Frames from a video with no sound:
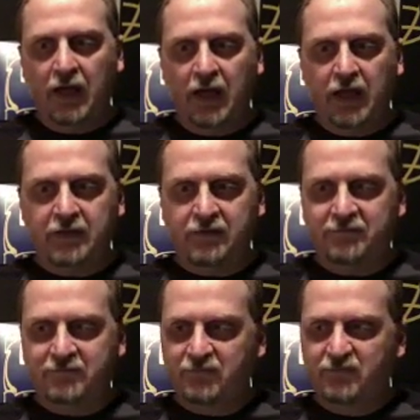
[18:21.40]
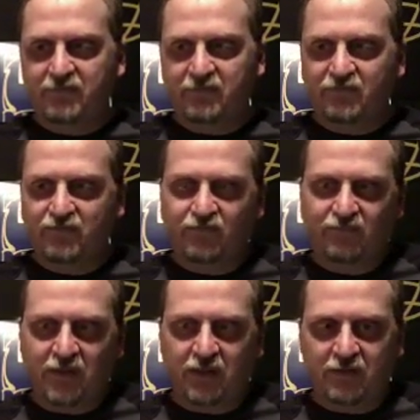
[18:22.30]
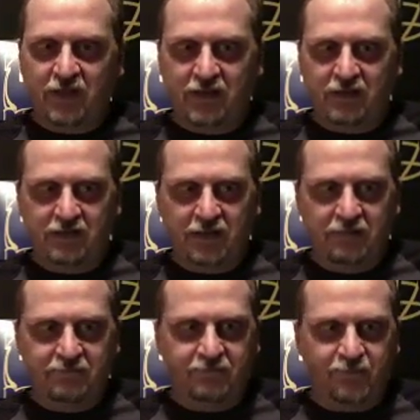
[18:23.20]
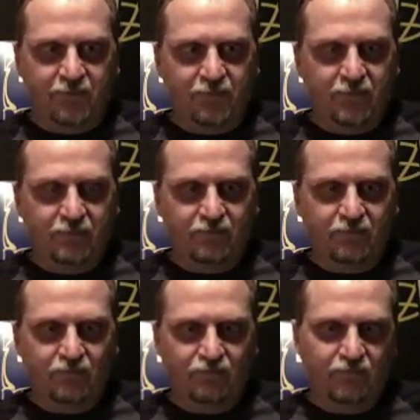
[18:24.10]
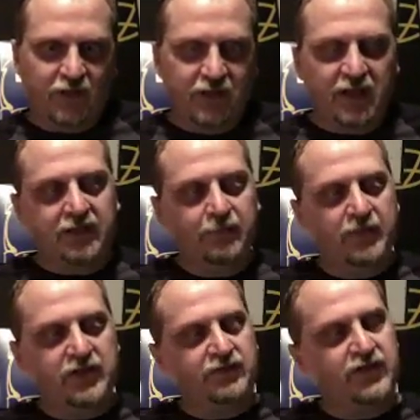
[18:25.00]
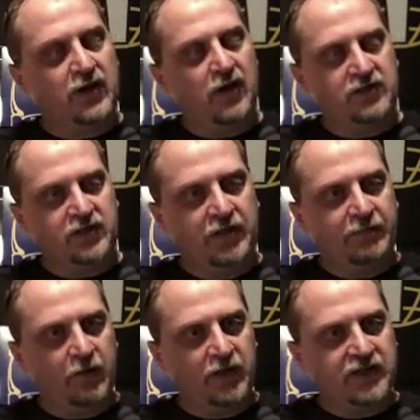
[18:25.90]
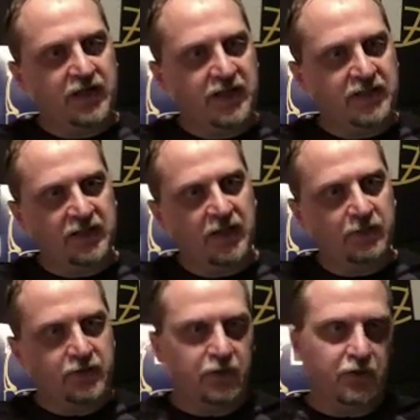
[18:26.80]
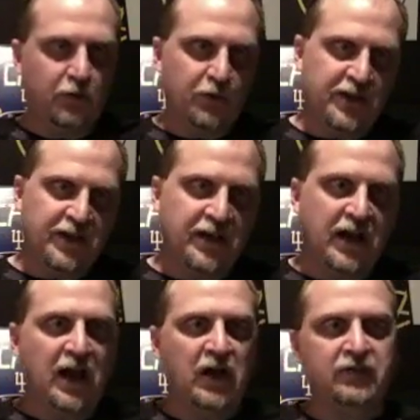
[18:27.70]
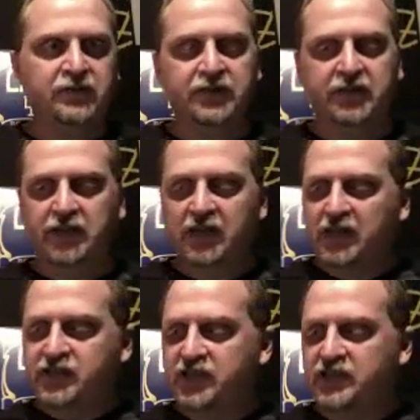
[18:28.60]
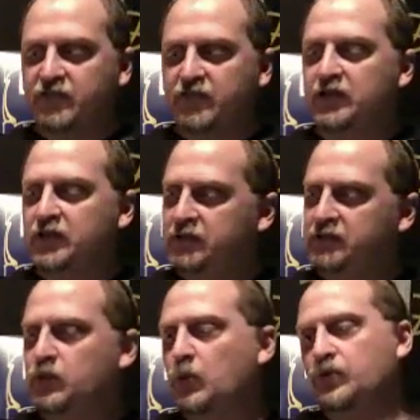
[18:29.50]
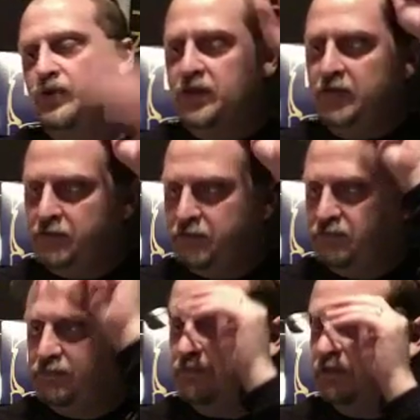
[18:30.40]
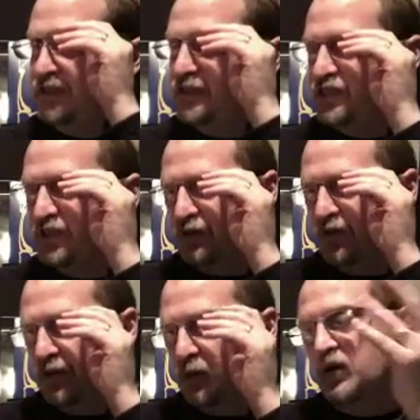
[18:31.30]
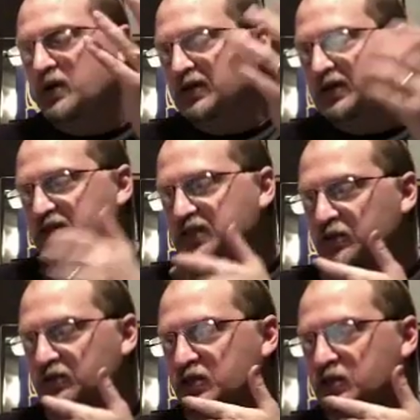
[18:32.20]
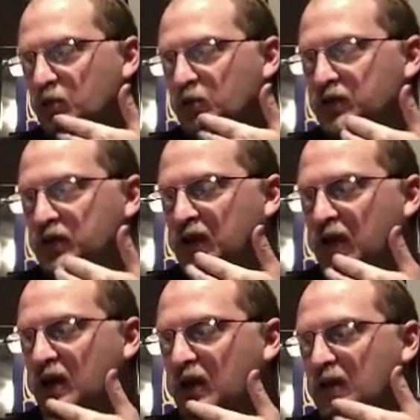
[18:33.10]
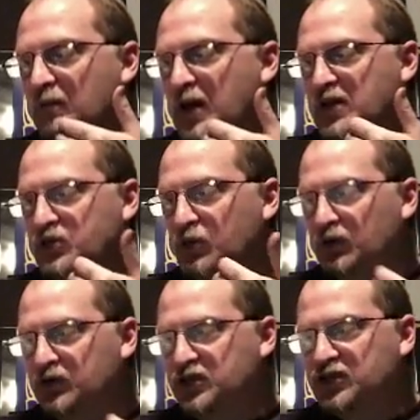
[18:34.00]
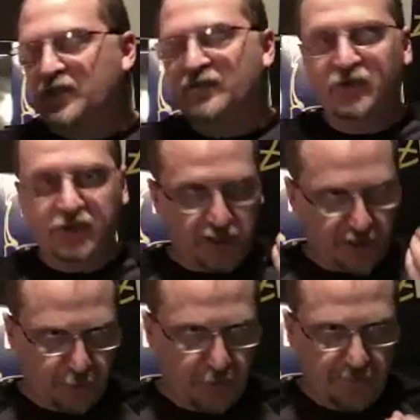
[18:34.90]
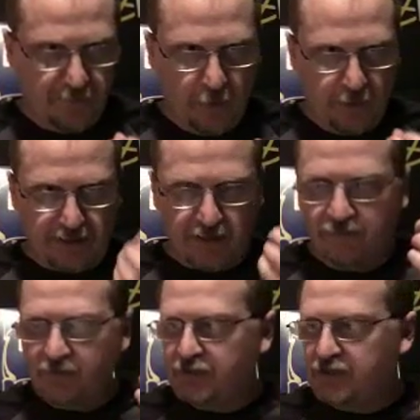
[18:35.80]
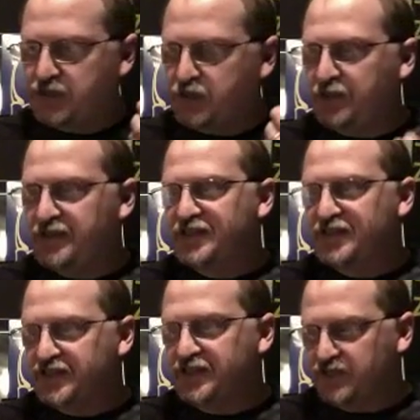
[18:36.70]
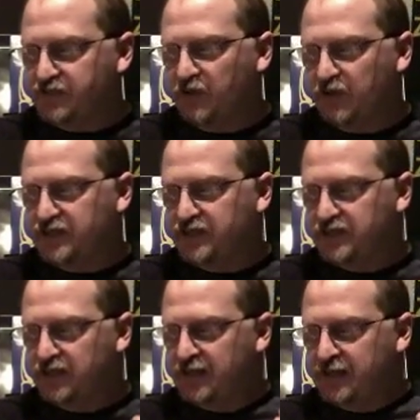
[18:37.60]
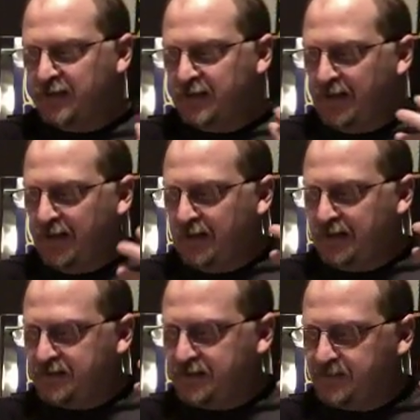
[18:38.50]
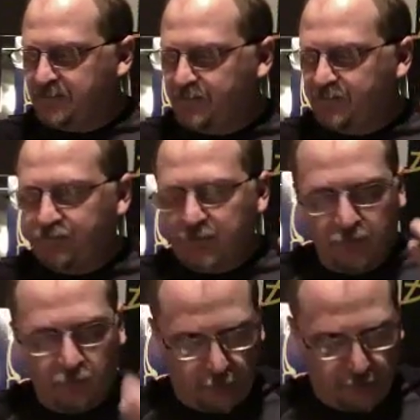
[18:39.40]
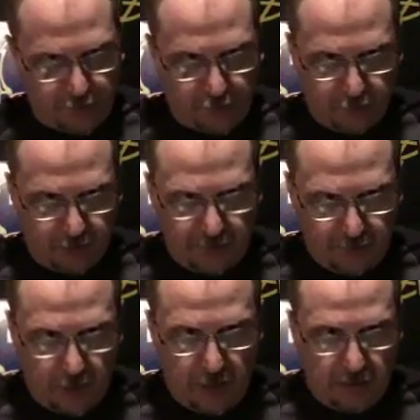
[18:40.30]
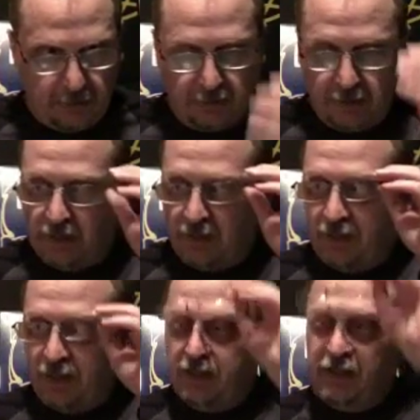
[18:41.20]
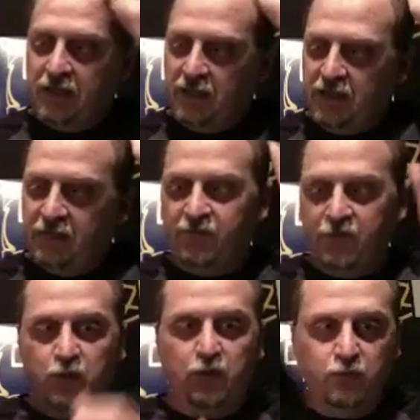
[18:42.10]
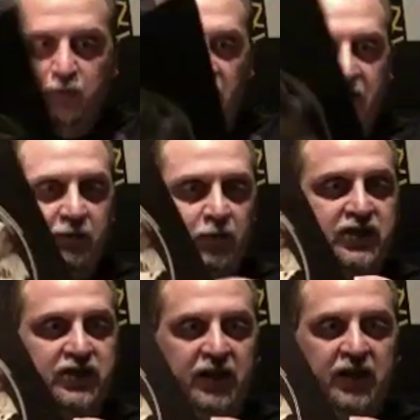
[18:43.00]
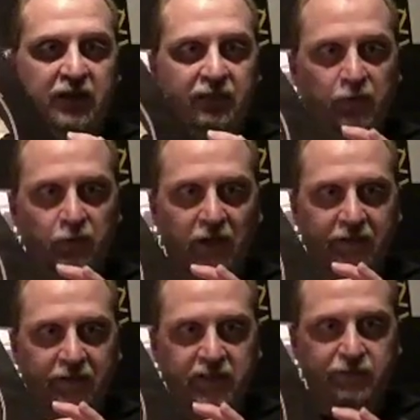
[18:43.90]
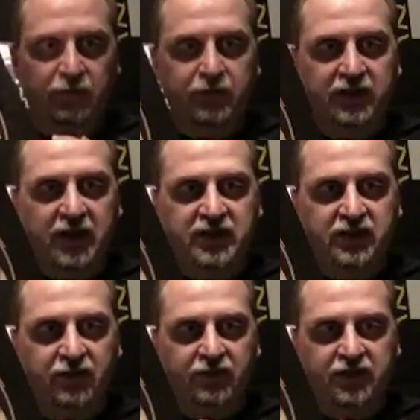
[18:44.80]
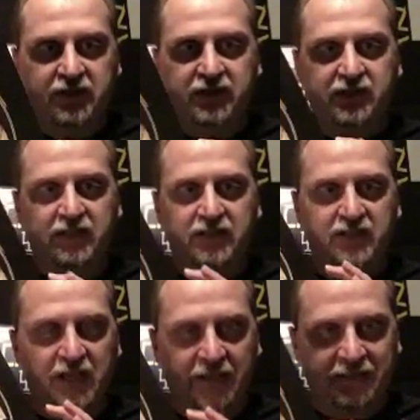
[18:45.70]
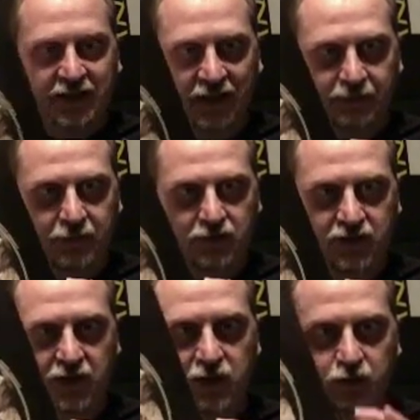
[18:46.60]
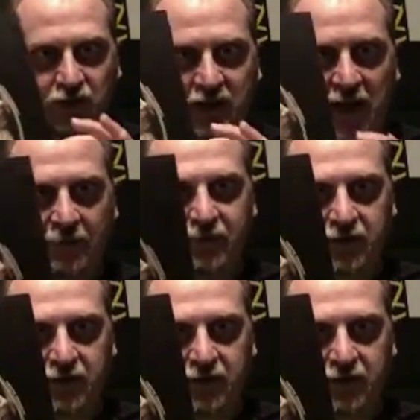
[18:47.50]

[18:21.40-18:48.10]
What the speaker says: And, you know, they connect a bunch of songs that they've already sang together, so you're going in and out. And she has a Dorothy, the lead singer here, one of the lead singers, is Dorothy Moskowitz. She's got a very sweet voice, a very sweet 60s voice. And it works really well. If you like it, once again, if you like the experimentation of the 60s, psychedelic music, you will not be